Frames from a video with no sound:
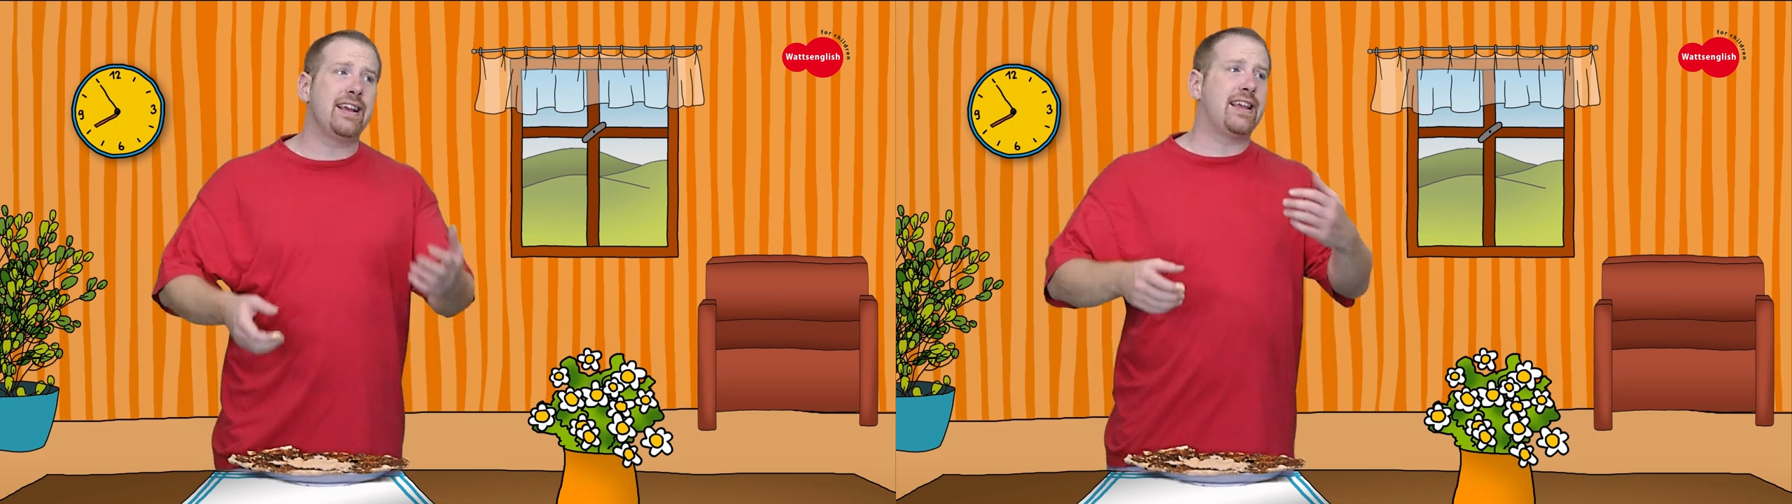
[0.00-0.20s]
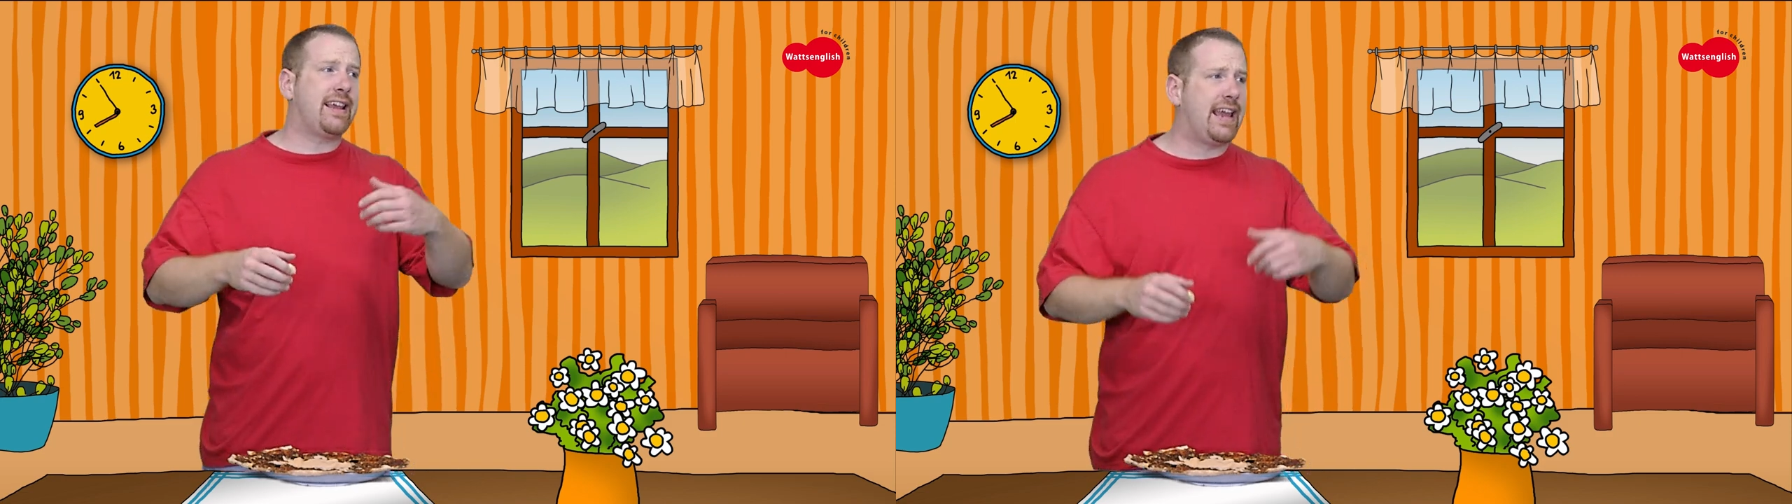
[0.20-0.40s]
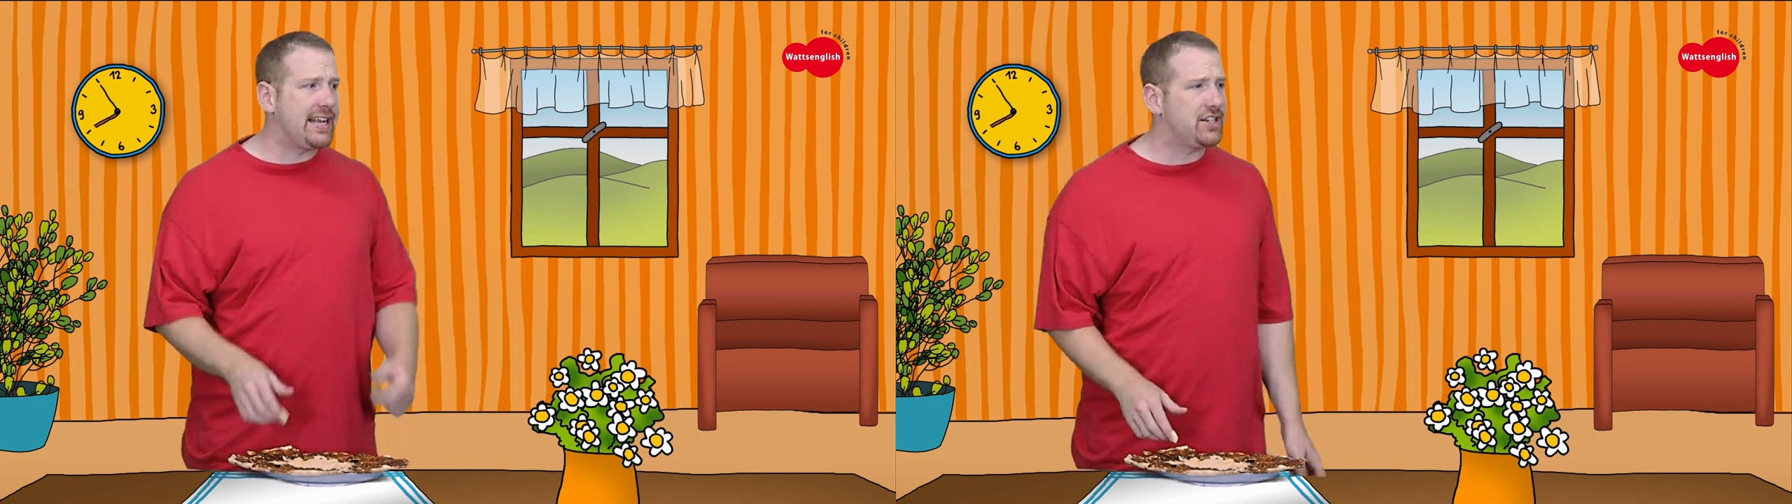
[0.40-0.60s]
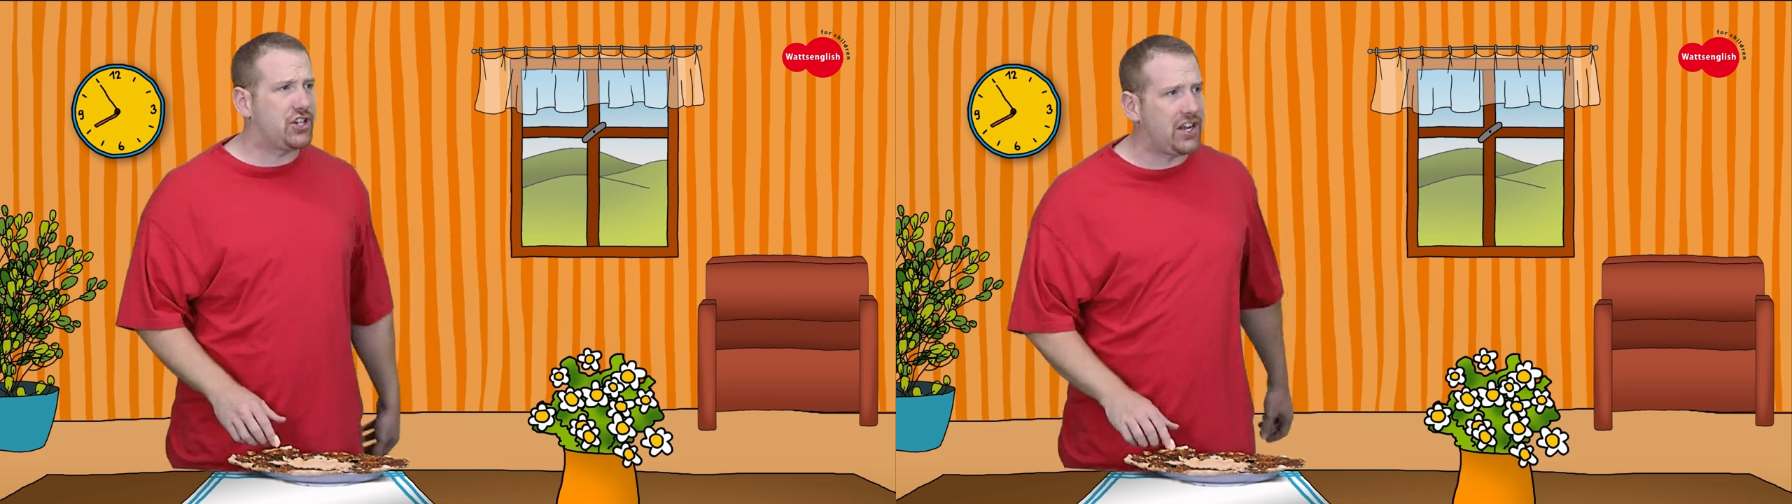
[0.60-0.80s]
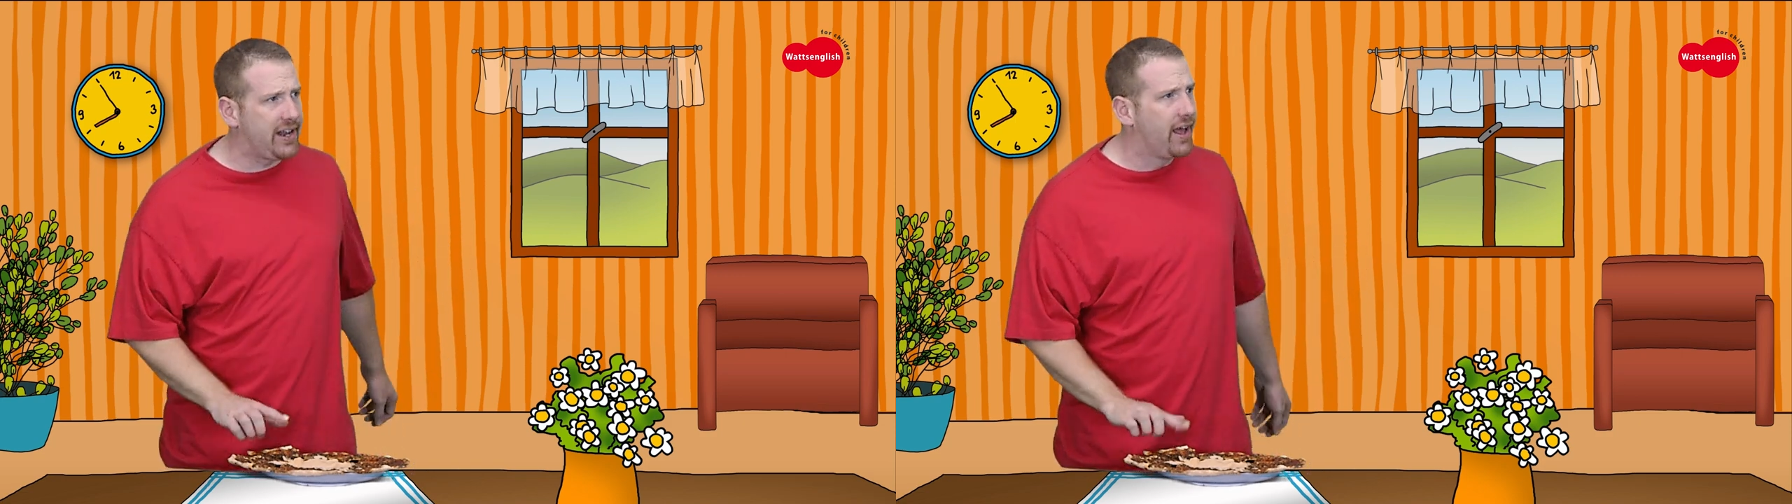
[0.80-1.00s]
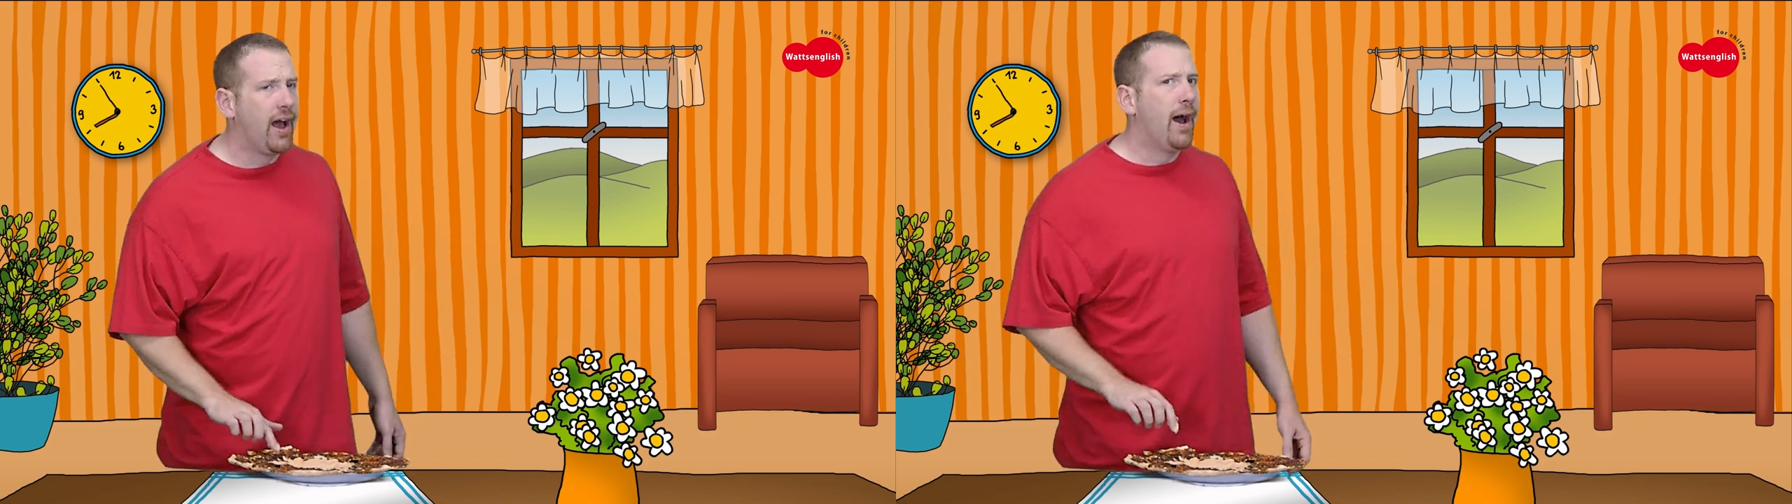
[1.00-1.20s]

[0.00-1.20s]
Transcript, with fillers: the kitchen.